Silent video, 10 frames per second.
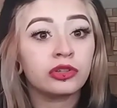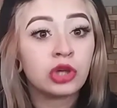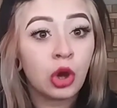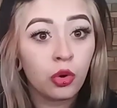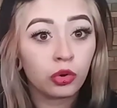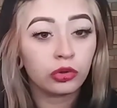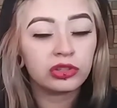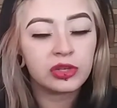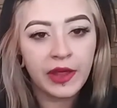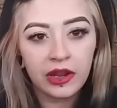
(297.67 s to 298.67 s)
total,
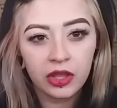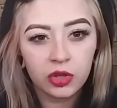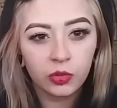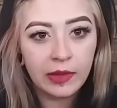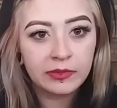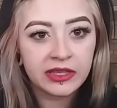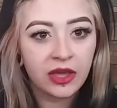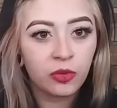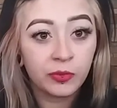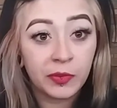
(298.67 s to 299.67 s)
depending on the
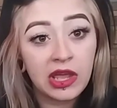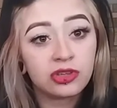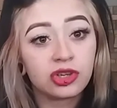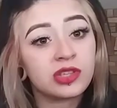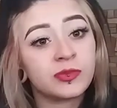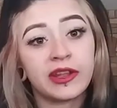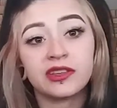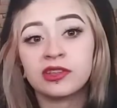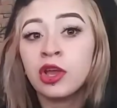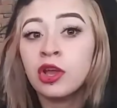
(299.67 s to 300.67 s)
website, with BH
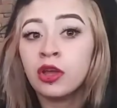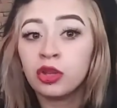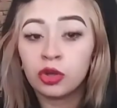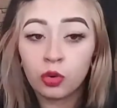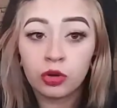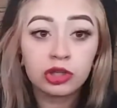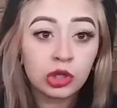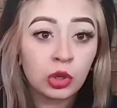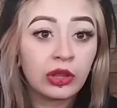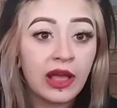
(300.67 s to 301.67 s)
Cosmetics, your order
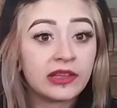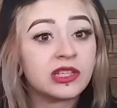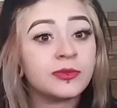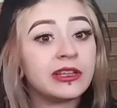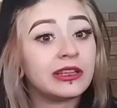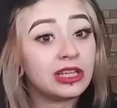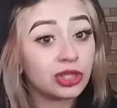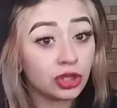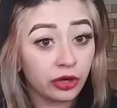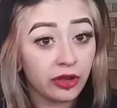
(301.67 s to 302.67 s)
total has to be at
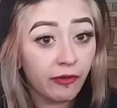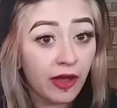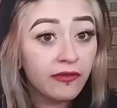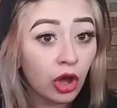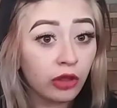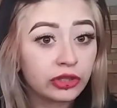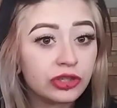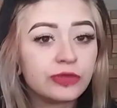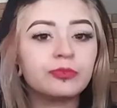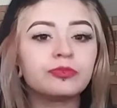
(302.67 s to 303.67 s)
least
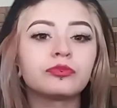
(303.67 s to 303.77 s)
$35.